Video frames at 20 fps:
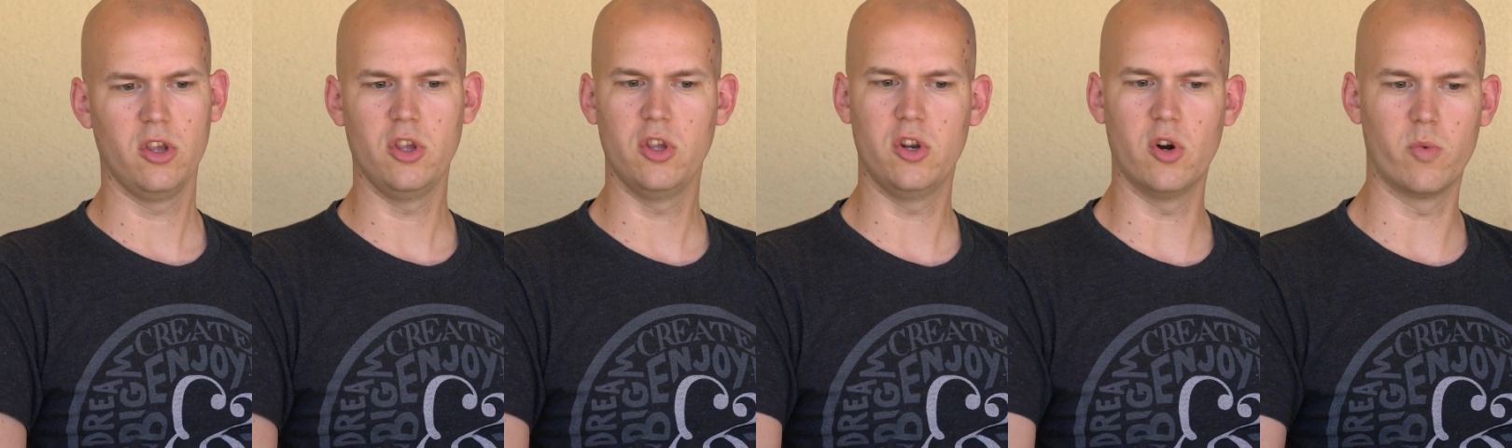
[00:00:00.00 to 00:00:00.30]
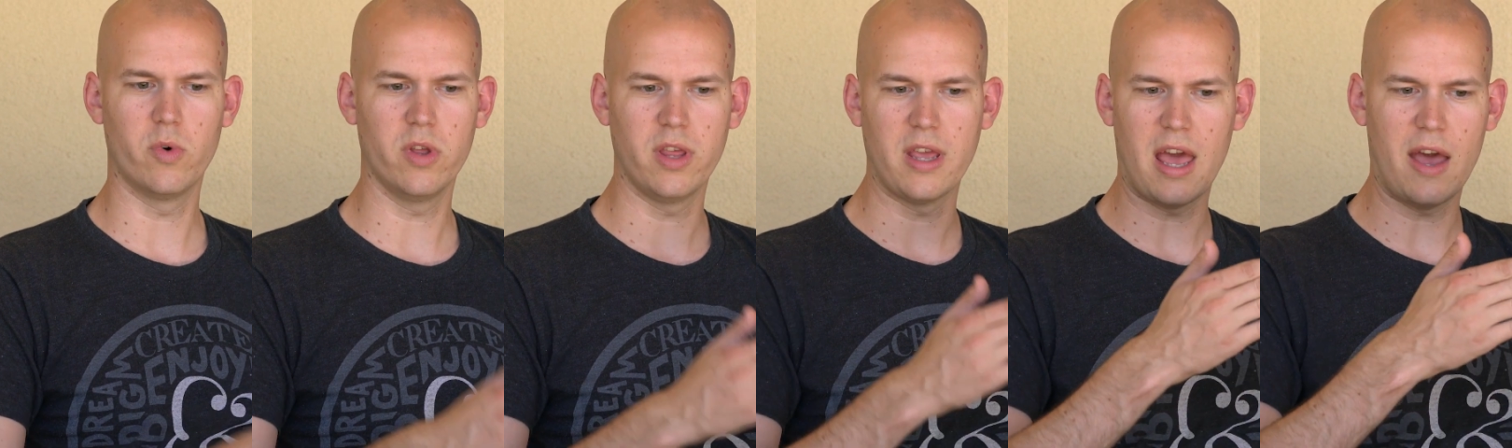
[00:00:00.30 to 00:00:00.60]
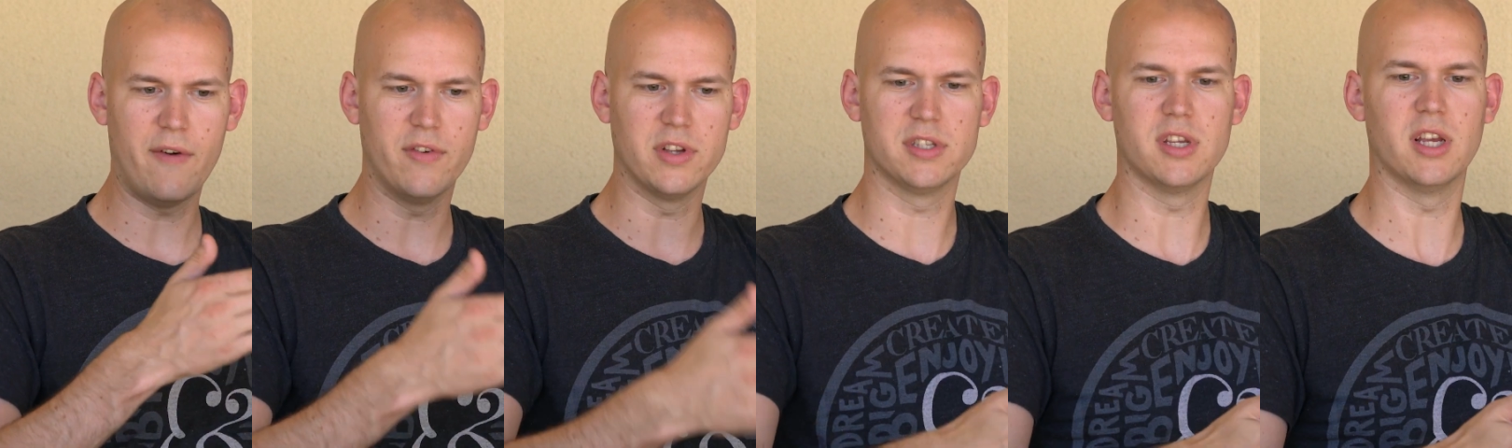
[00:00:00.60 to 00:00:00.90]
you don't really
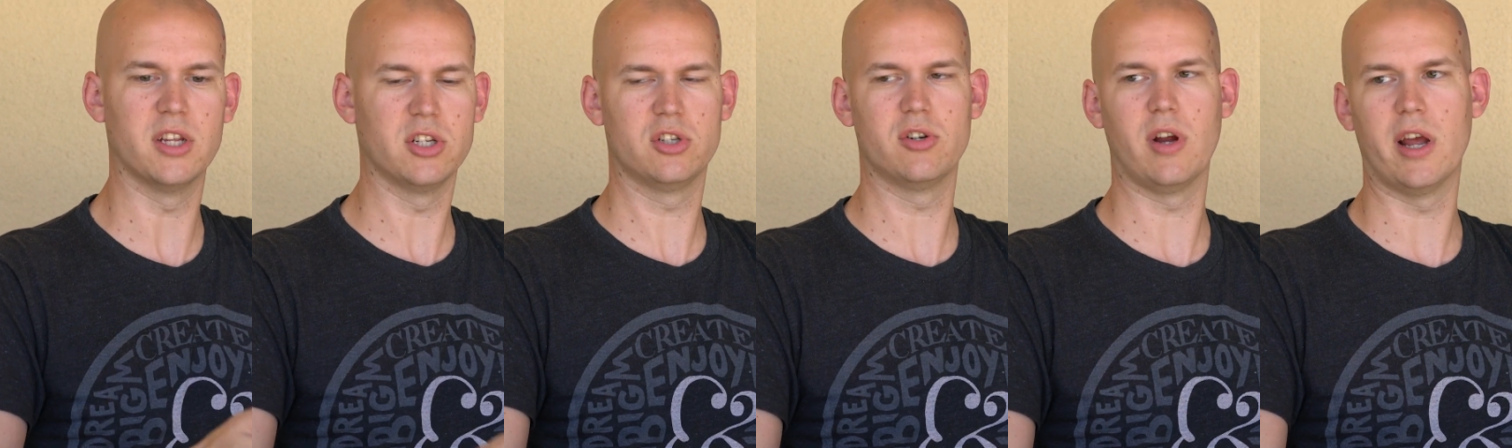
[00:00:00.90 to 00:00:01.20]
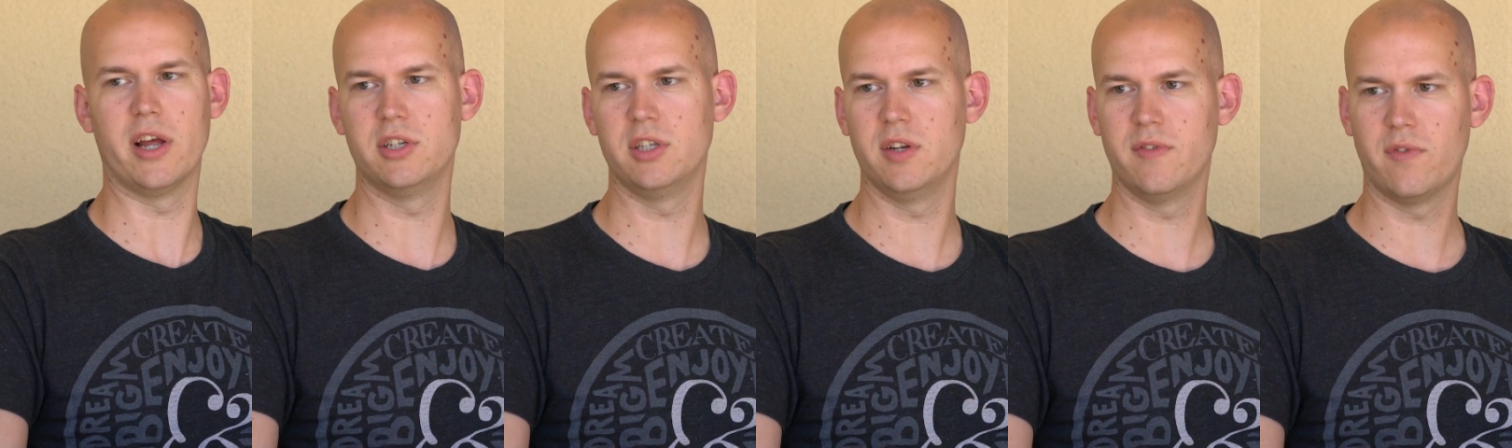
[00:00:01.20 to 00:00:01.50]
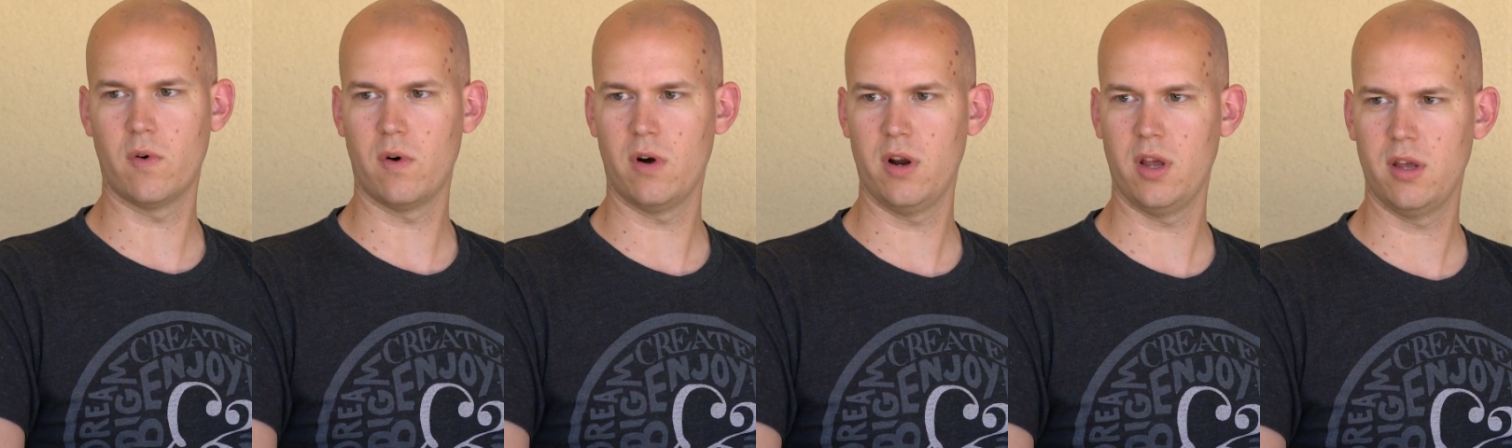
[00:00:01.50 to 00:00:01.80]
have a set strategy
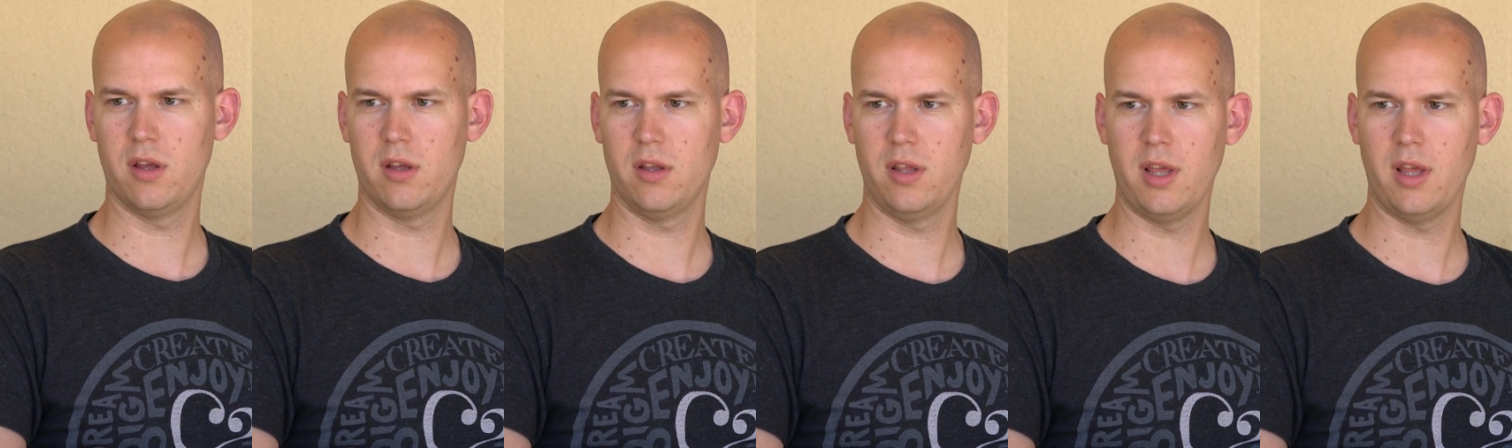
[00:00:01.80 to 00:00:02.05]
for it